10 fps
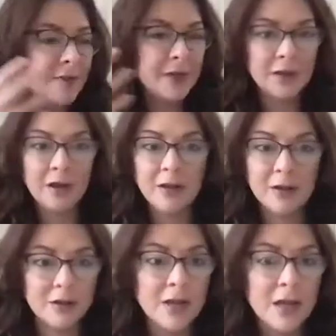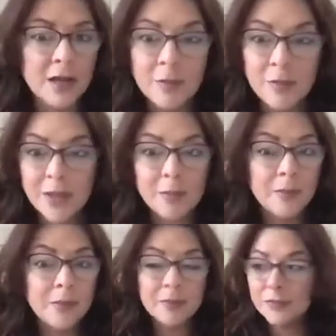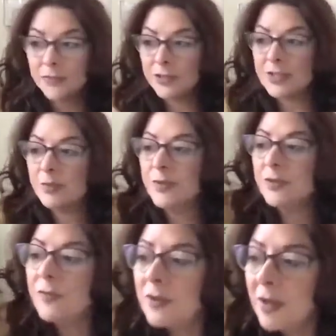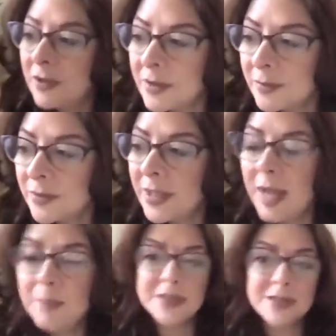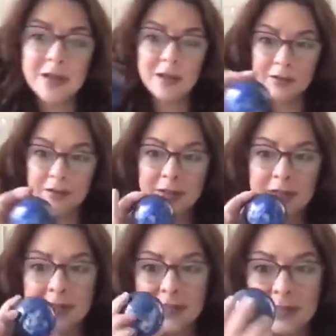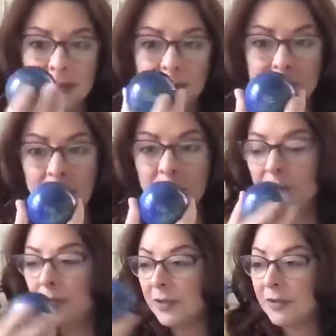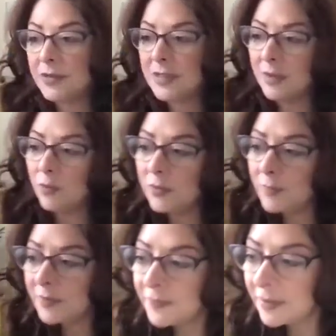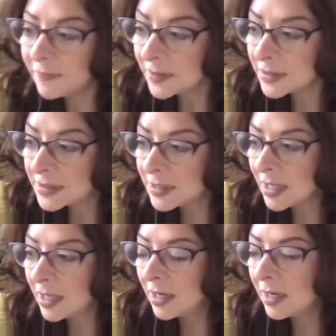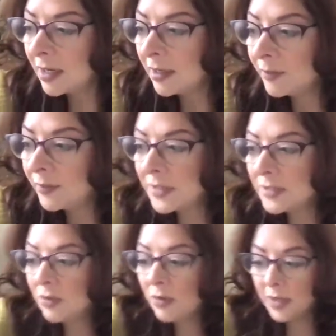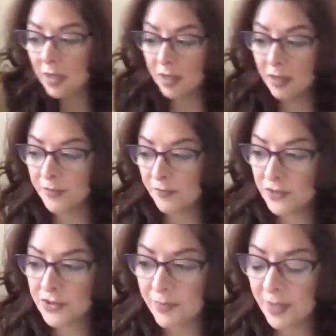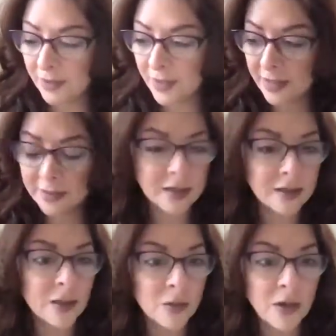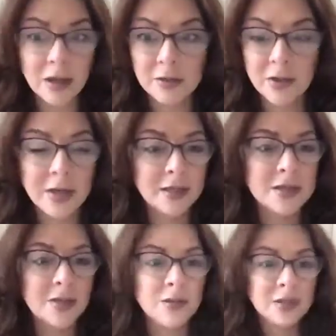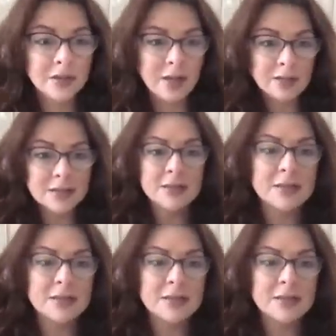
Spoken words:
a color, like this beautiful color, that lapis color, right? This deep, like royal blue, is like one of my favorites. Because growing up, the Virgin Mary had that cloak on, right? So in Catholicism,